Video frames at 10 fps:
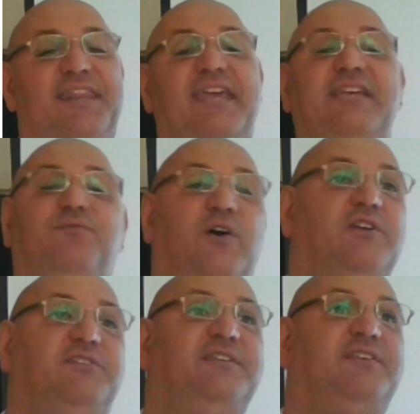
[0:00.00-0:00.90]
These
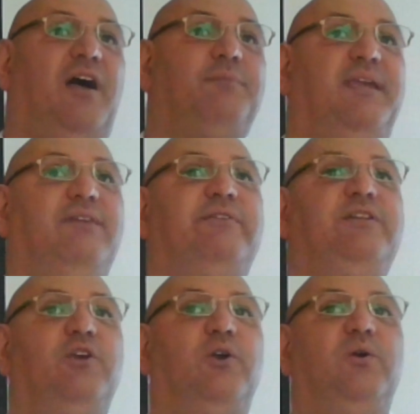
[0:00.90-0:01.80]
verses that I'm
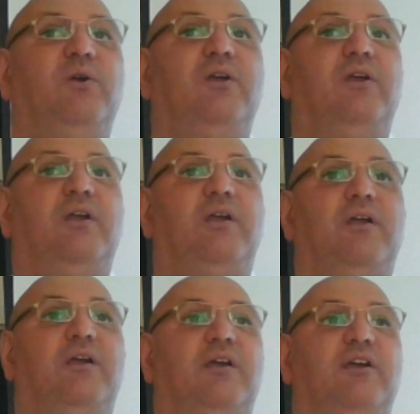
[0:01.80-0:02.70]
giving you
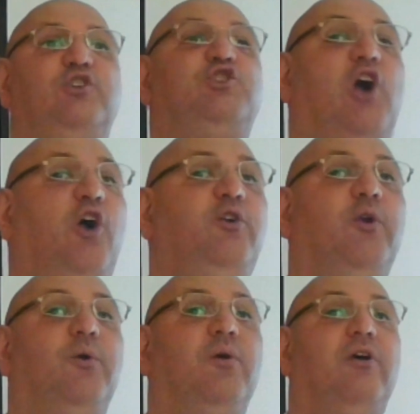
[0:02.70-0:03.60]
show
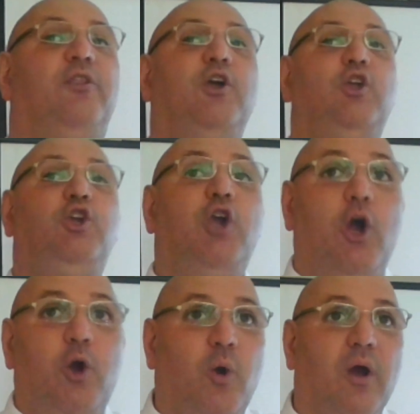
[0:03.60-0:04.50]
you that
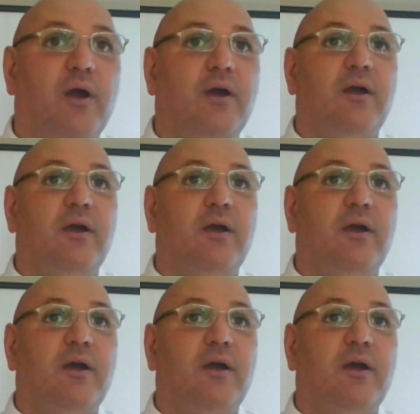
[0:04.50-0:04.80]
you